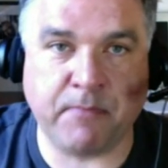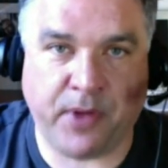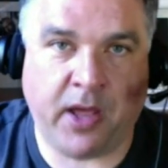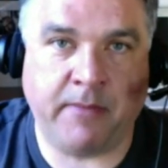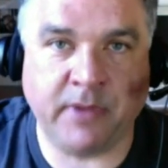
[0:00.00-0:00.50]

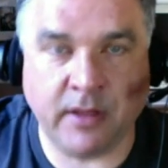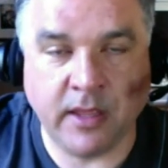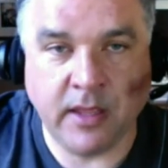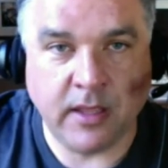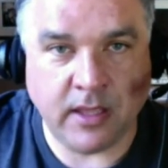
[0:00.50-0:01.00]
bombed
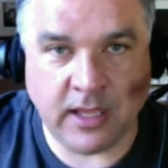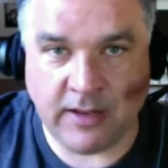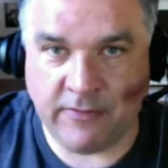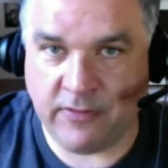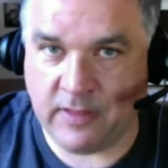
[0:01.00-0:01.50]

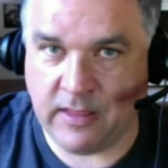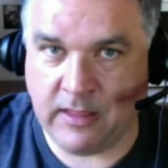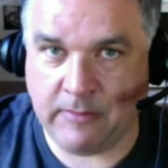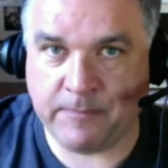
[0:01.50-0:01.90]
in the